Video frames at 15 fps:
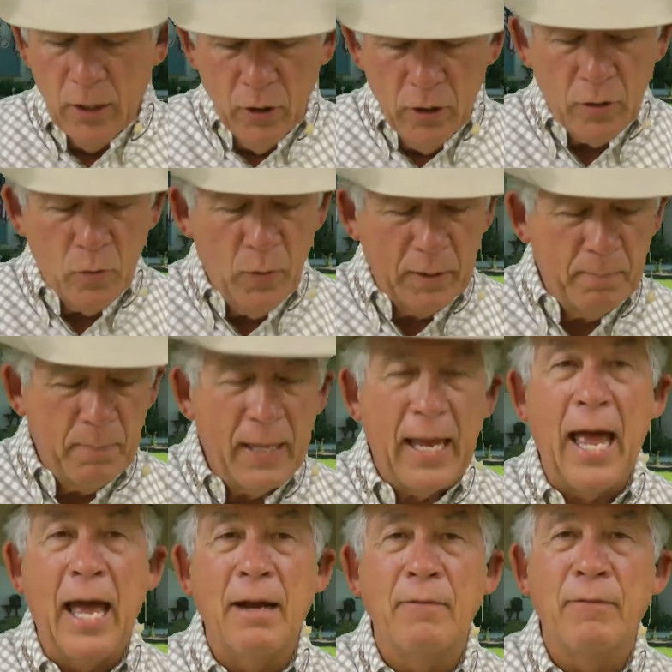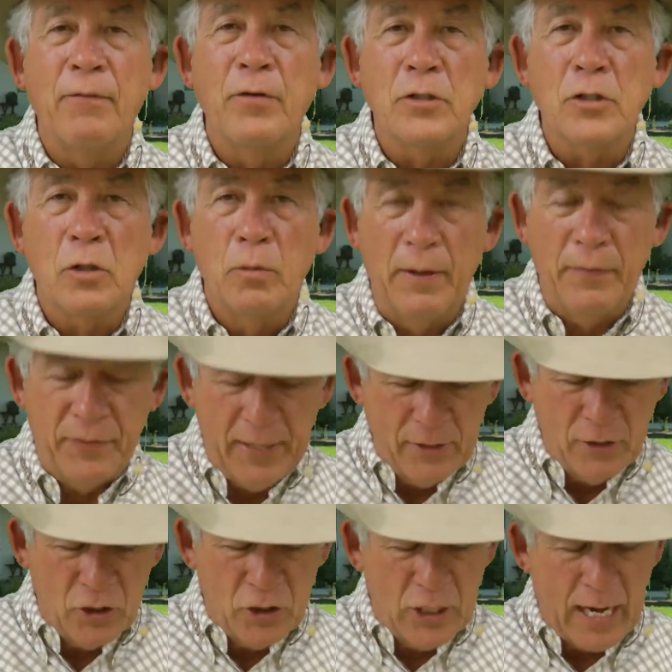Look with me at 1
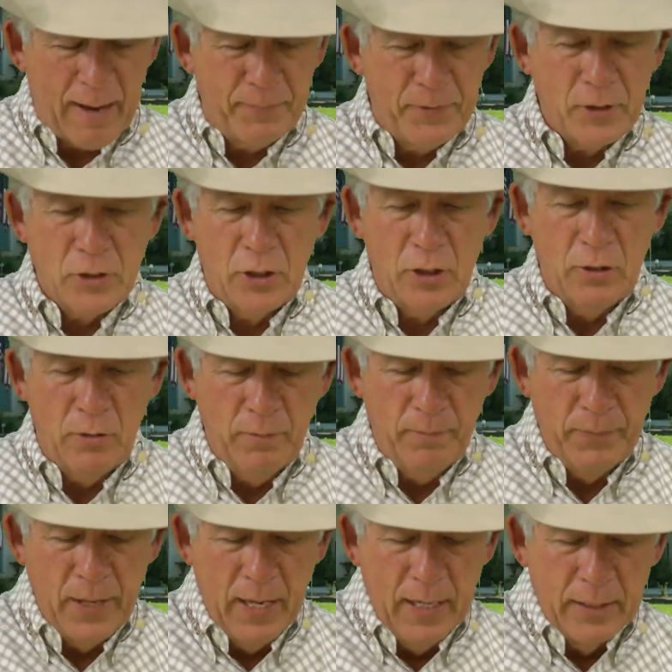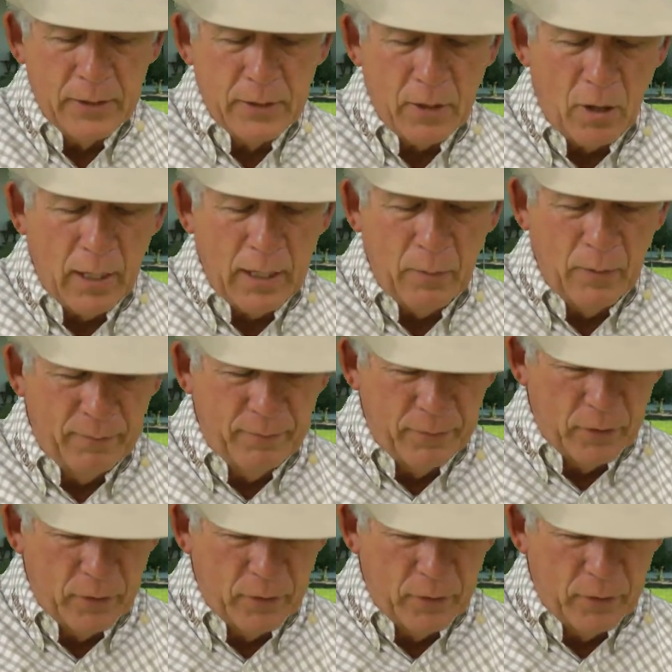Corinthians chapter 2, starting with